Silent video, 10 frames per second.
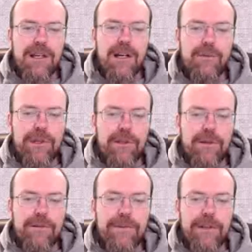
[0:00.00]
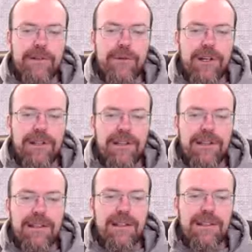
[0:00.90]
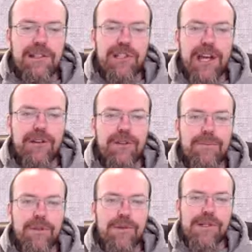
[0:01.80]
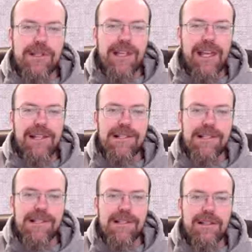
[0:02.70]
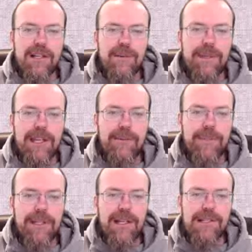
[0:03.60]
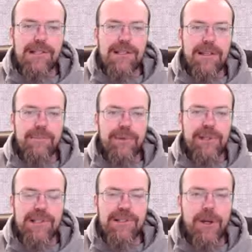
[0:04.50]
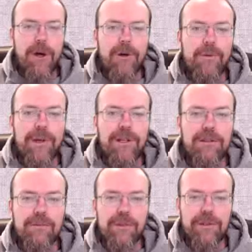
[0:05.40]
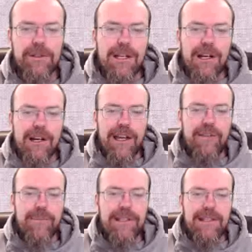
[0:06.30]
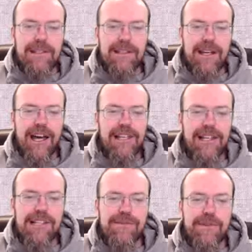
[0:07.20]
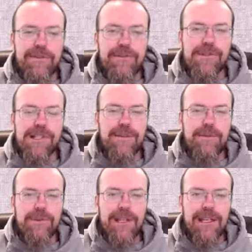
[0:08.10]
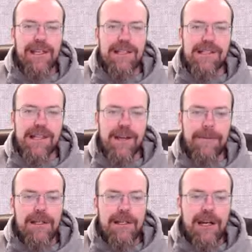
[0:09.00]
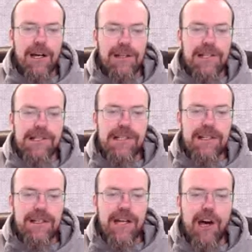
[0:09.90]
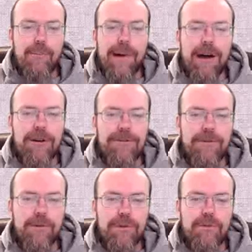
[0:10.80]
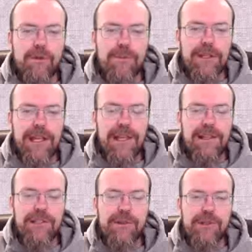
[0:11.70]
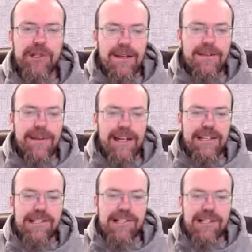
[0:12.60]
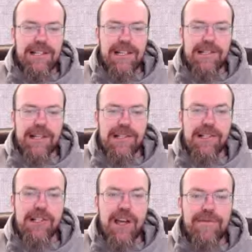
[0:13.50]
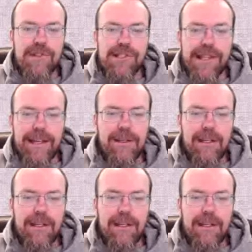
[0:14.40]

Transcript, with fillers: Uh, we know very well that the, the child abuse cases coming up against uh, priests all around the world uh, have been the highlights for, for several decades now. Uh, let's see how powerful the Roman Catholic Church is. Vatican City is, is a sovereign state.